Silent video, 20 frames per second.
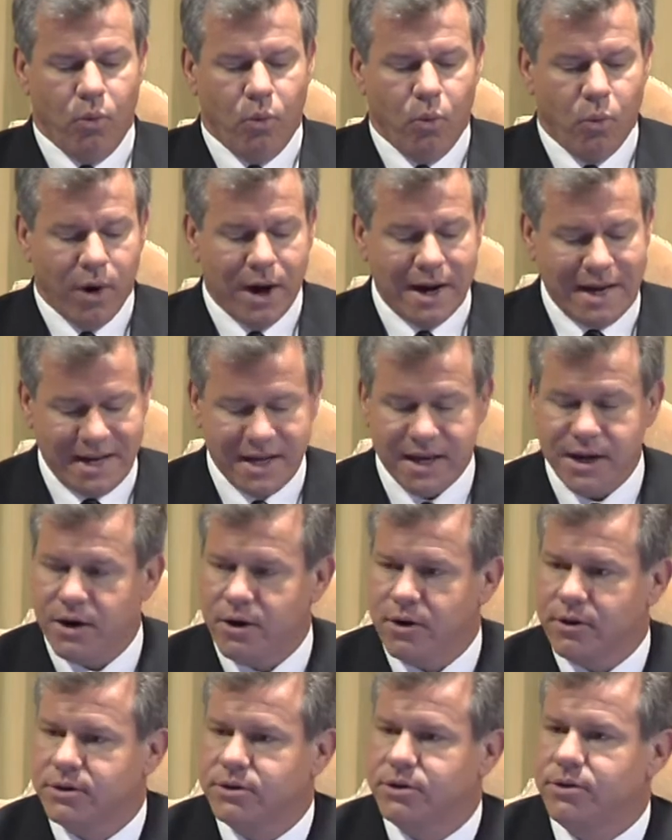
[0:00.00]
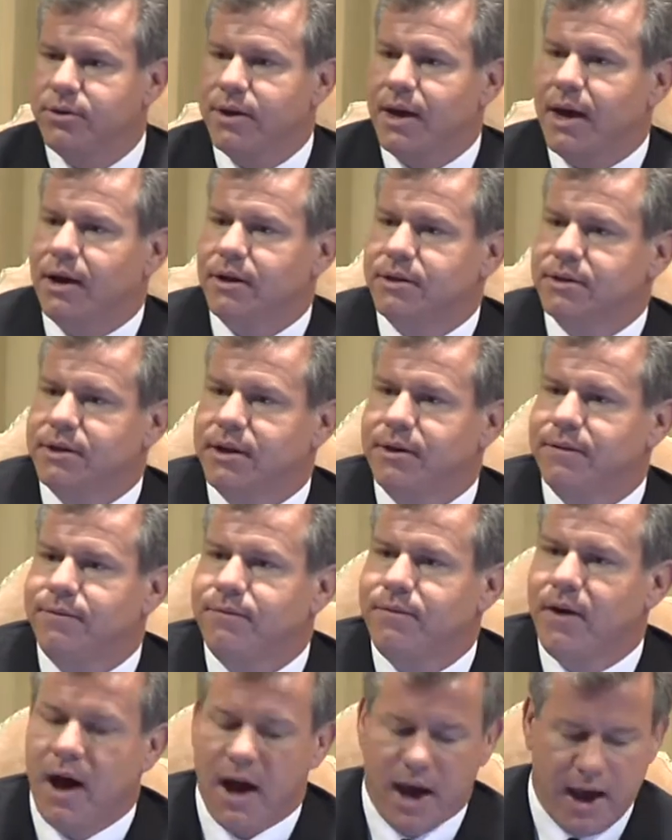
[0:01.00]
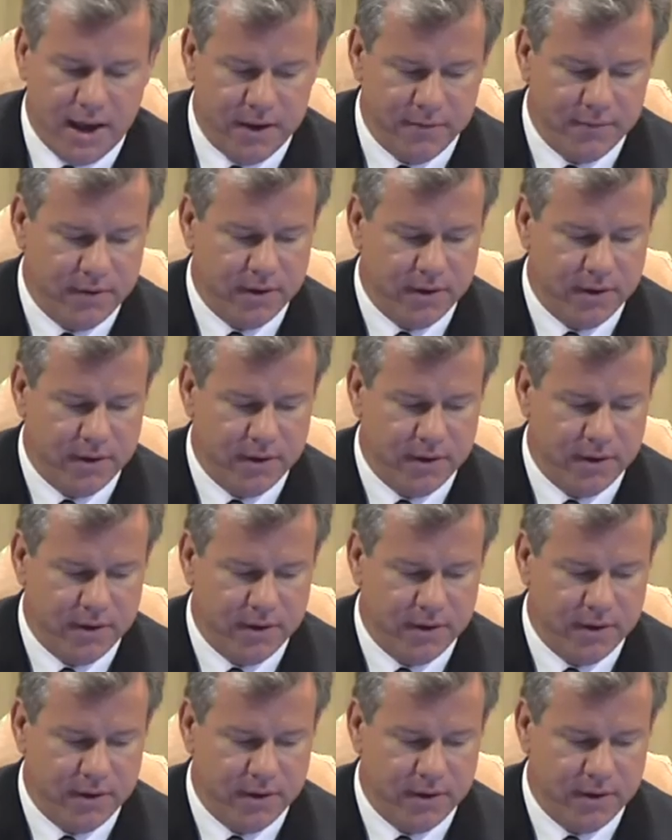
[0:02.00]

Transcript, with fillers: one year, 2005,